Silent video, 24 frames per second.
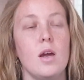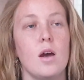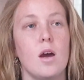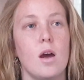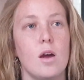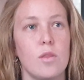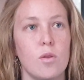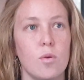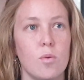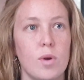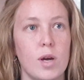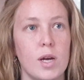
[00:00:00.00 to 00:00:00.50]

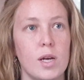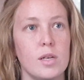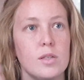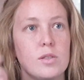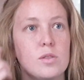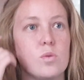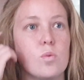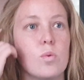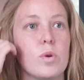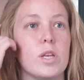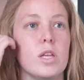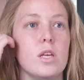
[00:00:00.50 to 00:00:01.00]

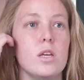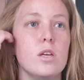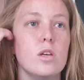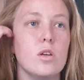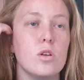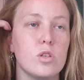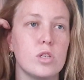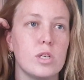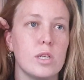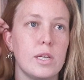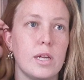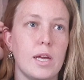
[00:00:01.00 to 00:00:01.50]
Otherwise, what
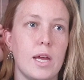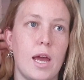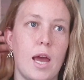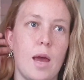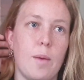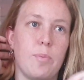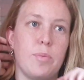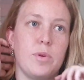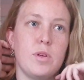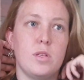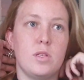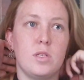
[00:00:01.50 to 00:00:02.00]
usually
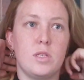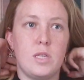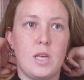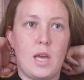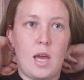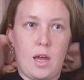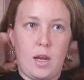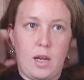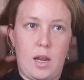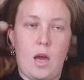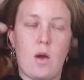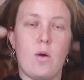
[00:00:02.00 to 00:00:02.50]
happens
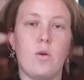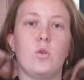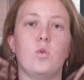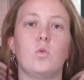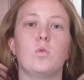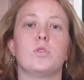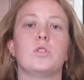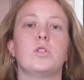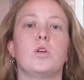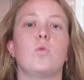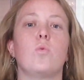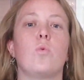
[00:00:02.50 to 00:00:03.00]
and how it
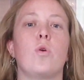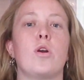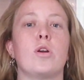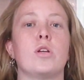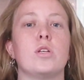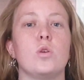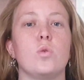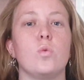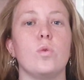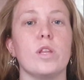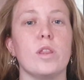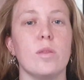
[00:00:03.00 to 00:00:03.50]
also
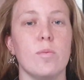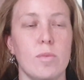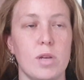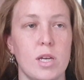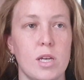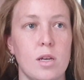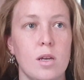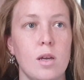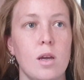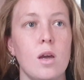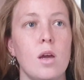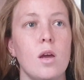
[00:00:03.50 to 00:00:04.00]
worked with
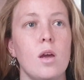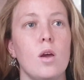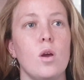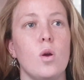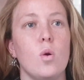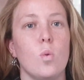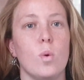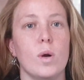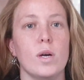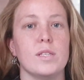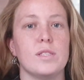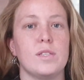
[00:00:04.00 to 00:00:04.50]
me
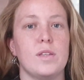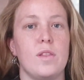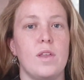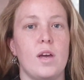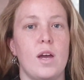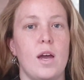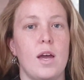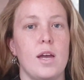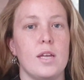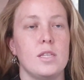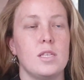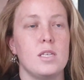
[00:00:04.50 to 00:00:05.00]
was
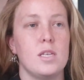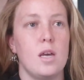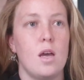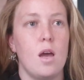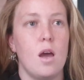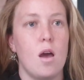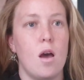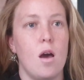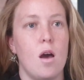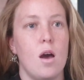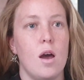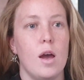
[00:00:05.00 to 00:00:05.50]
that
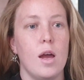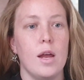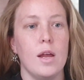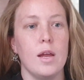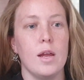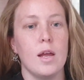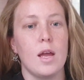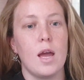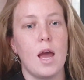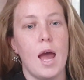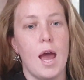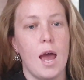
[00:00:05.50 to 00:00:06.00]

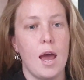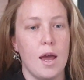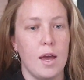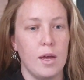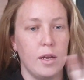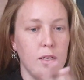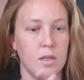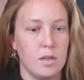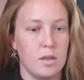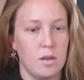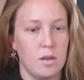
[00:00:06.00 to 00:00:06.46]
I had